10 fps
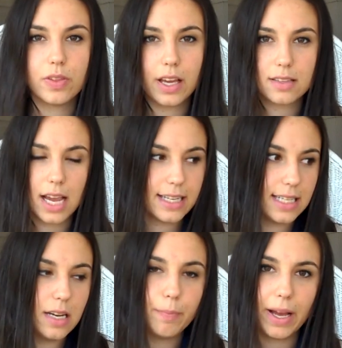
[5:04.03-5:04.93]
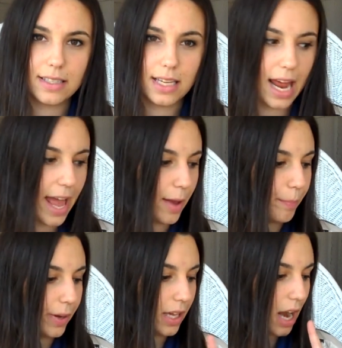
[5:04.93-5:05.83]
things I didn't buy today,
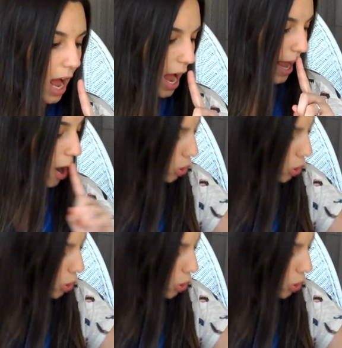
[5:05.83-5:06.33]
but I,